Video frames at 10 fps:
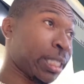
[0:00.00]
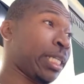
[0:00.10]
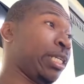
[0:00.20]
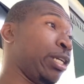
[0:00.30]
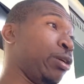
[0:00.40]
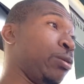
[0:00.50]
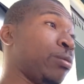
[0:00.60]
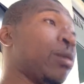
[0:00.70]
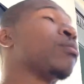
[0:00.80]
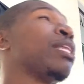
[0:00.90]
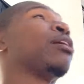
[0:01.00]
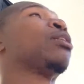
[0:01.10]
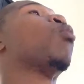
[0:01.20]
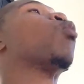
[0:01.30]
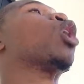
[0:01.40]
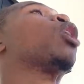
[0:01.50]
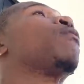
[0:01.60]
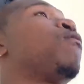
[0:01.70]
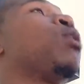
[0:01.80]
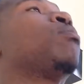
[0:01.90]
You know, the
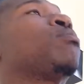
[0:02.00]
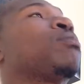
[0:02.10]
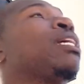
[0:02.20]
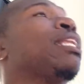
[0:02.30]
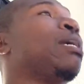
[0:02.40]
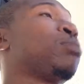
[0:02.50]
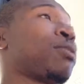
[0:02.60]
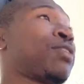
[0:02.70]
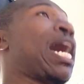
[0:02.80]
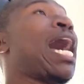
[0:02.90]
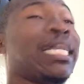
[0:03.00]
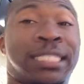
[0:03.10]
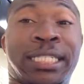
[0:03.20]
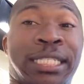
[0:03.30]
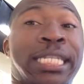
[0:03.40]
word from the lips of God to